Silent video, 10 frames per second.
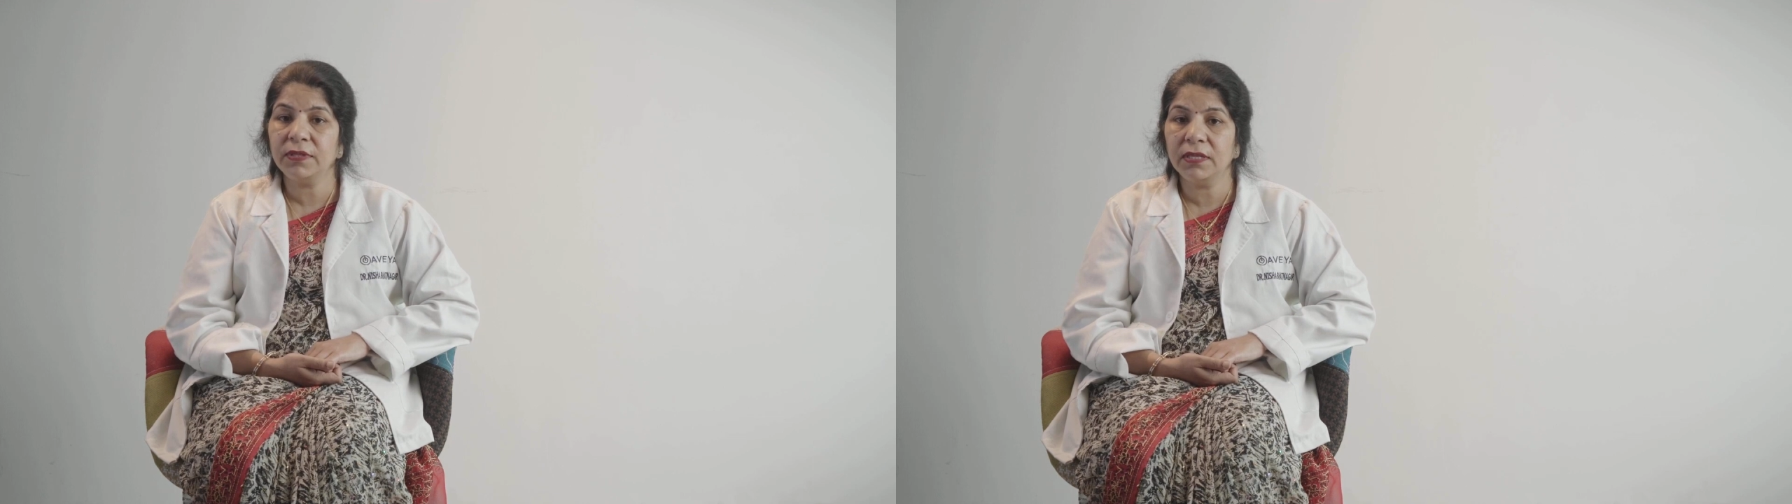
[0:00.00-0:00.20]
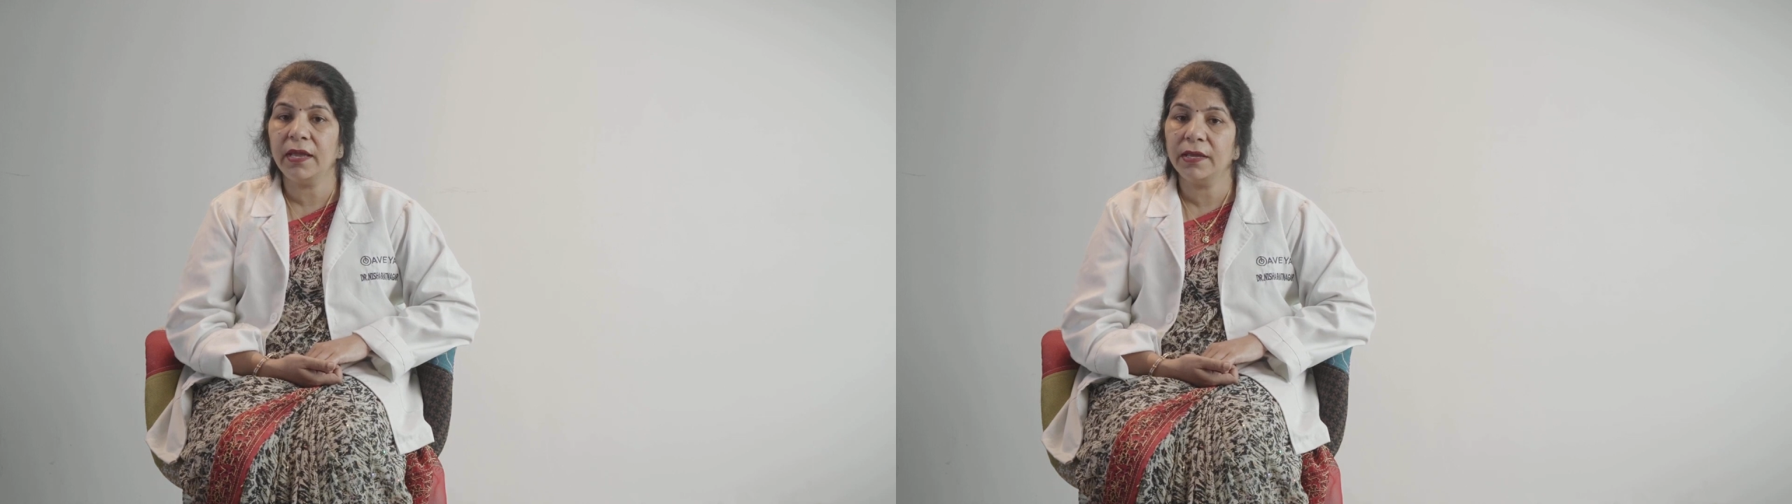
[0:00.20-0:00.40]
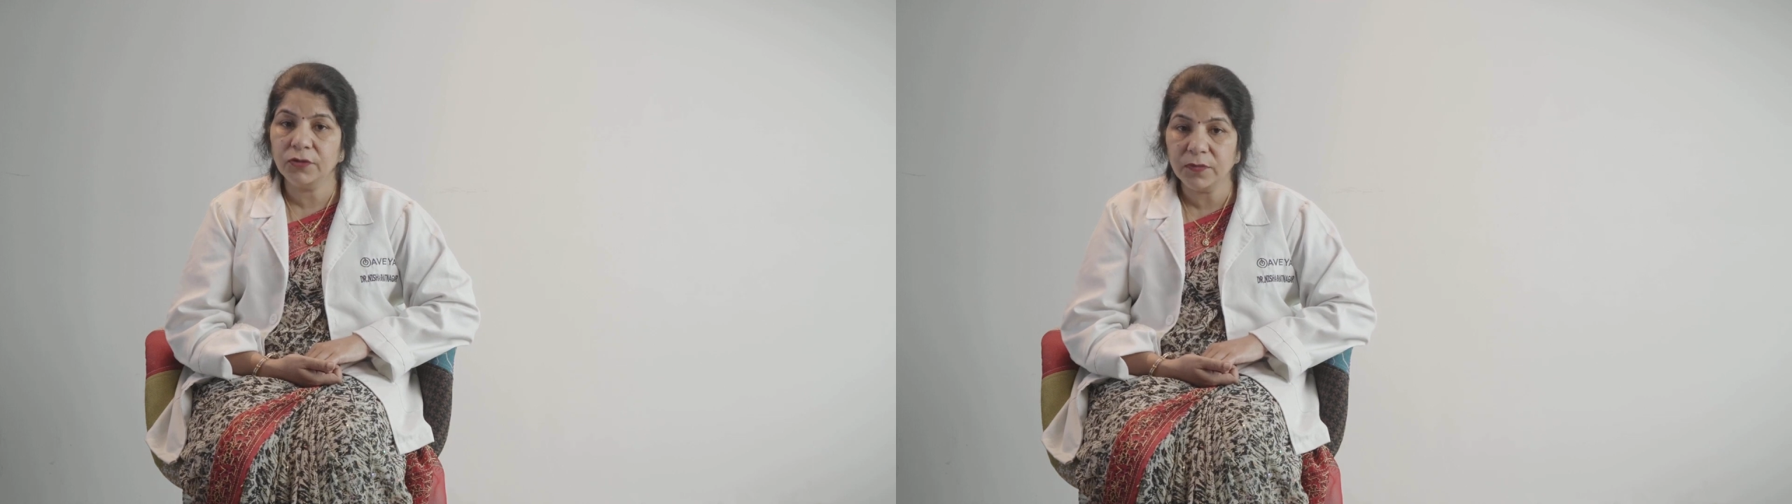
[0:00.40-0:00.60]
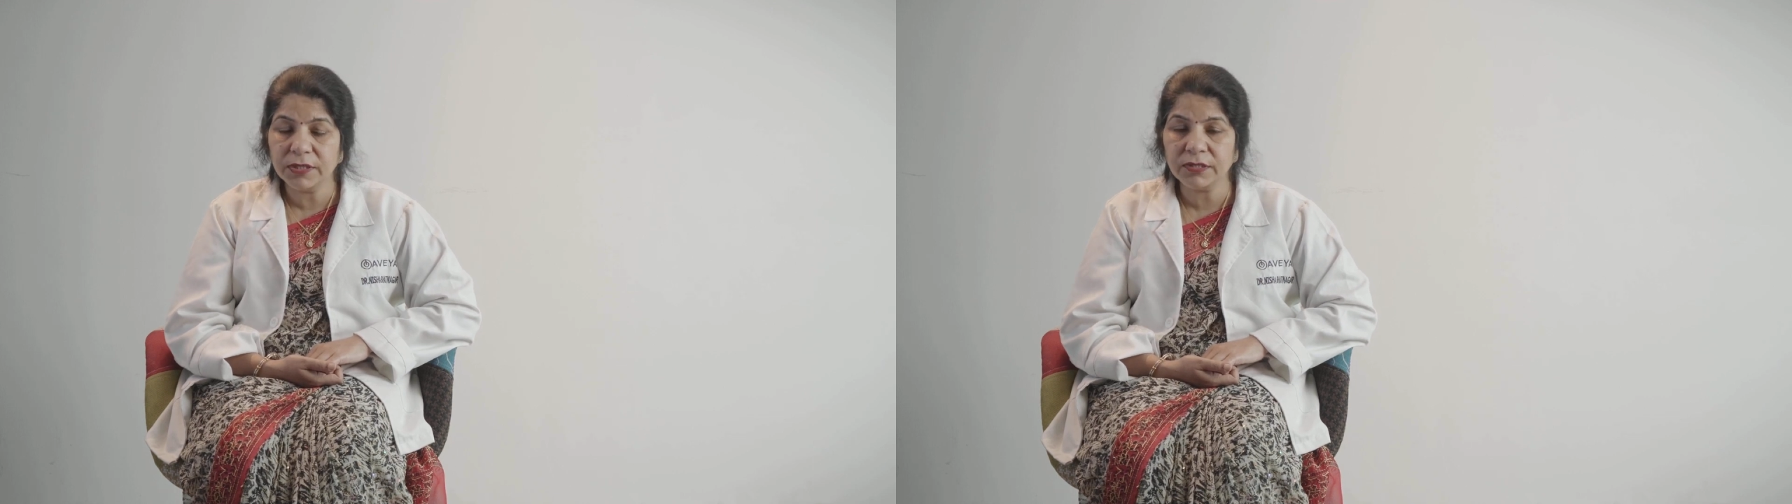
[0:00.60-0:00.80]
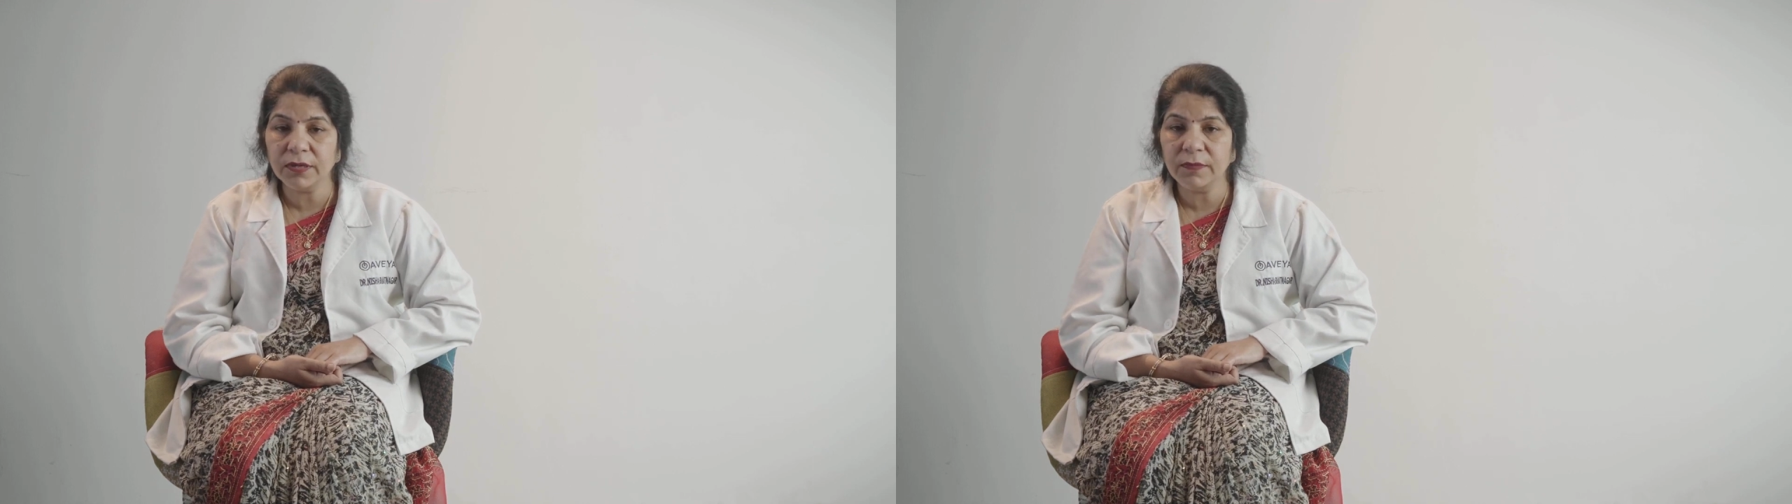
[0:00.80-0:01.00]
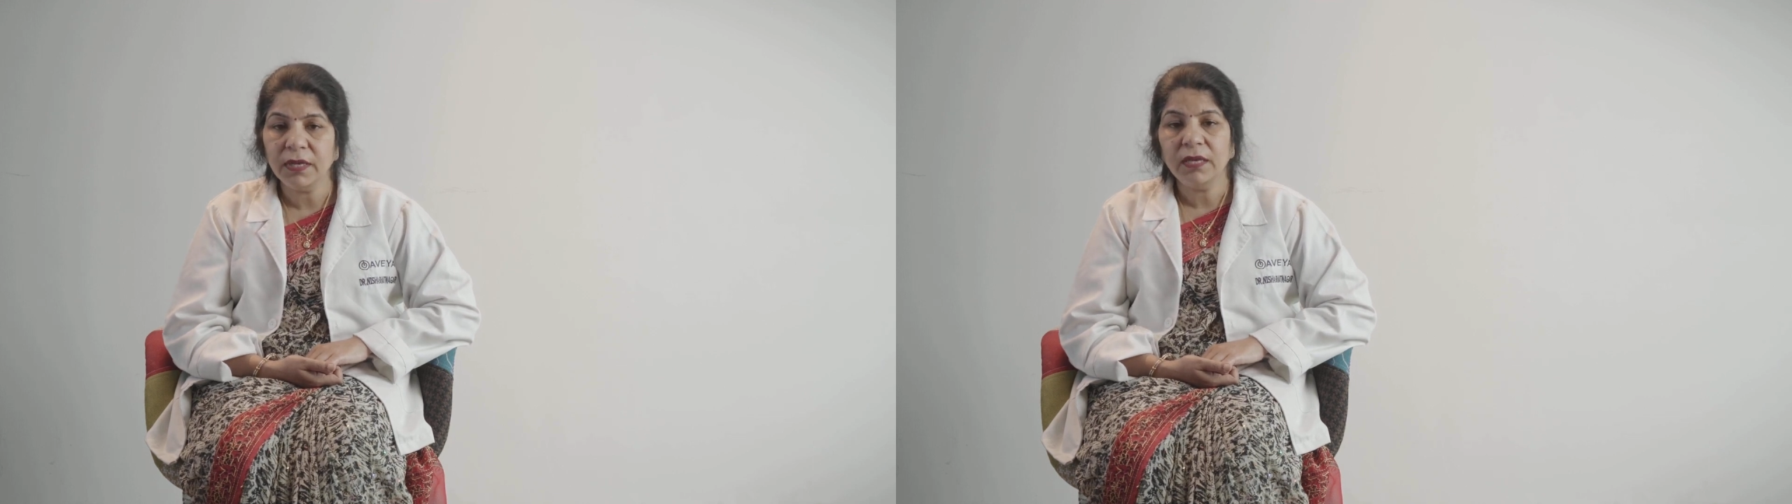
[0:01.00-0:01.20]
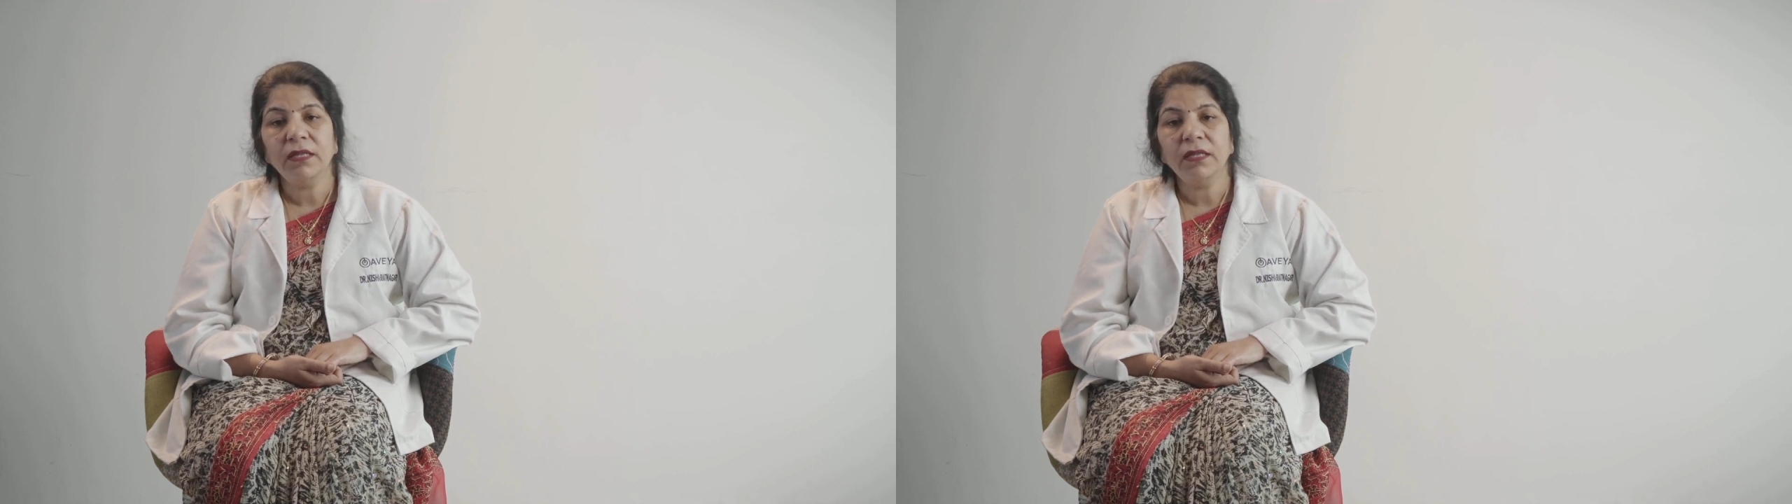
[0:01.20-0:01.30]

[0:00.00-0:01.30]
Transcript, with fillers: with the endometrium,